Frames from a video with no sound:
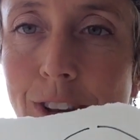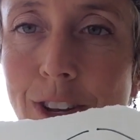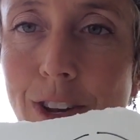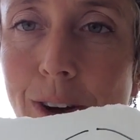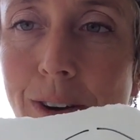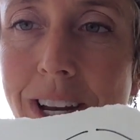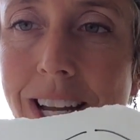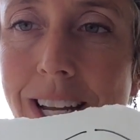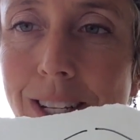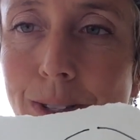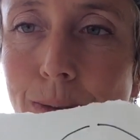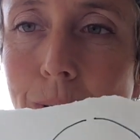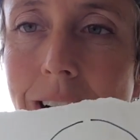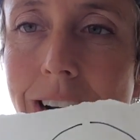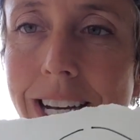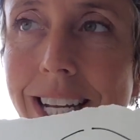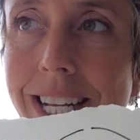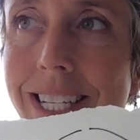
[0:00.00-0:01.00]
And notice
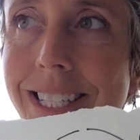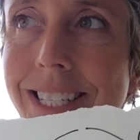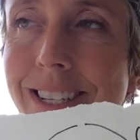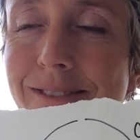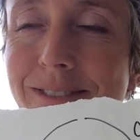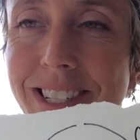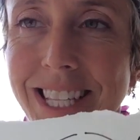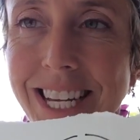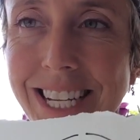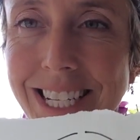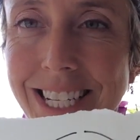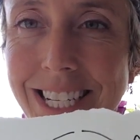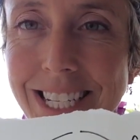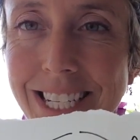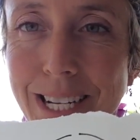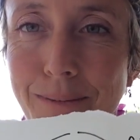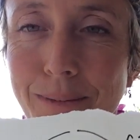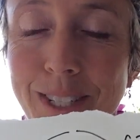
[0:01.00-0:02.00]
where it is in
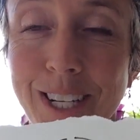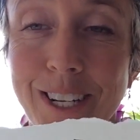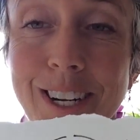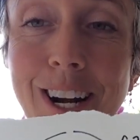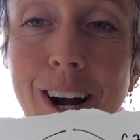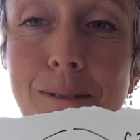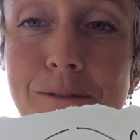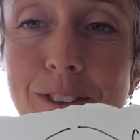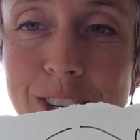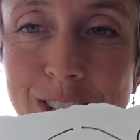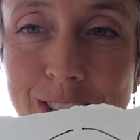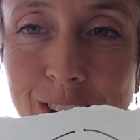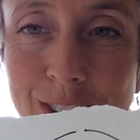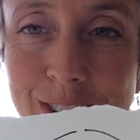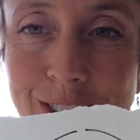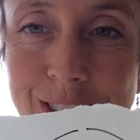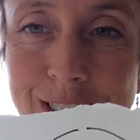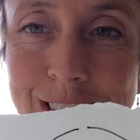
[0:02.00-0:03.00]
relationship to your comfort
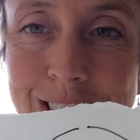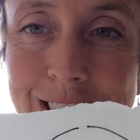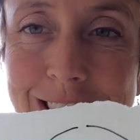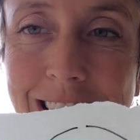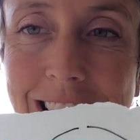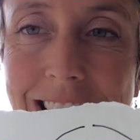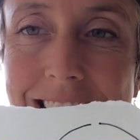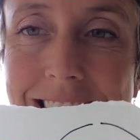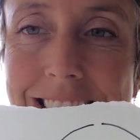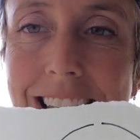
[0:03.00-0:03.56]
zone, right?